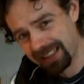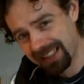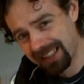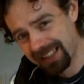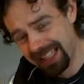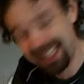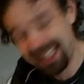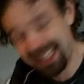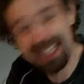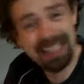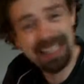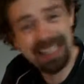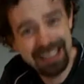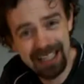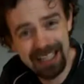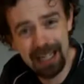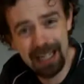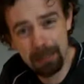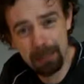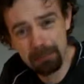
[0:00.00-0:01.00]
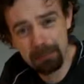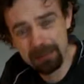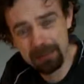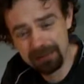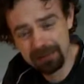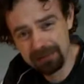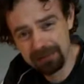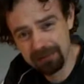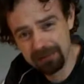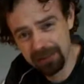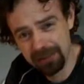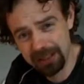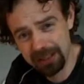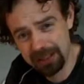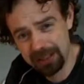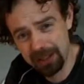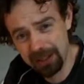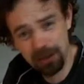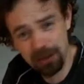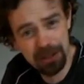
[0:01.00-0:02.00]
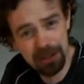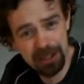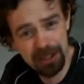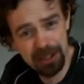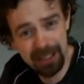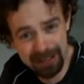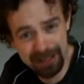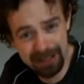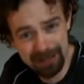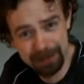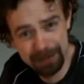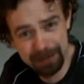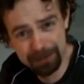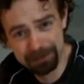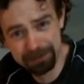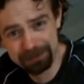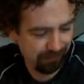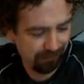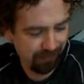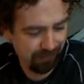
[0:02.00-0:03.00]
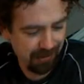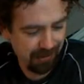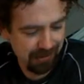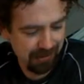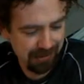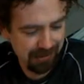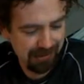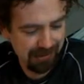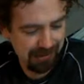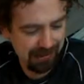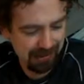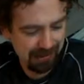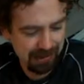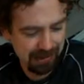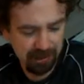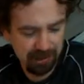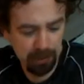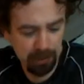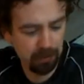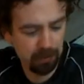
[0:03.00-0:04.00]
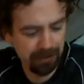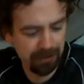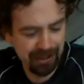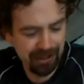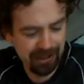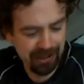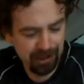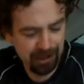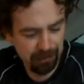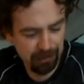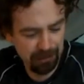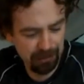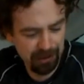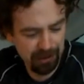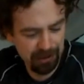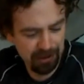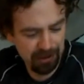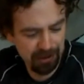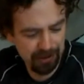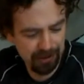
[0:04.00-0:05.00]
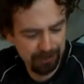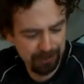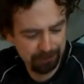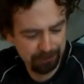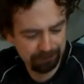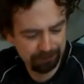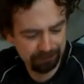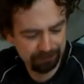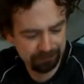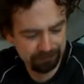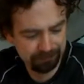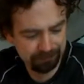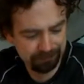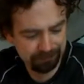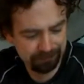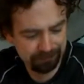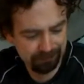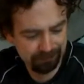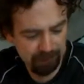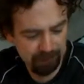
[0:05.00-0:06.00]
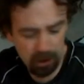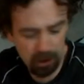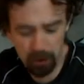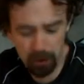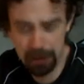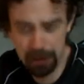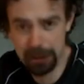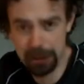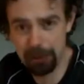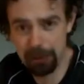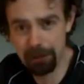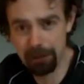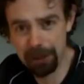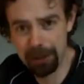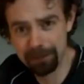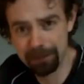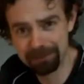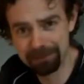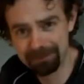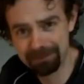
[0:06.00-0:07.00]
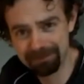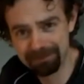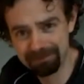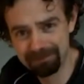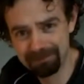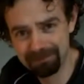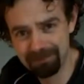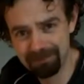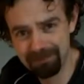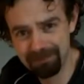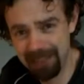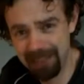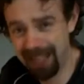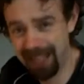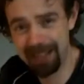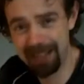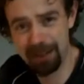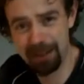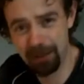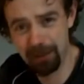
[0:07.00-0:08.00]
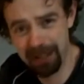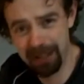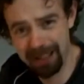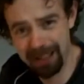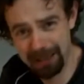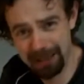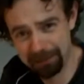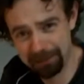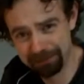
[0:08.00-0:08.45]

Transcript: it is time for the dog's dinner. You don't want this though, Midge, do you? No, you don't. Neither do I.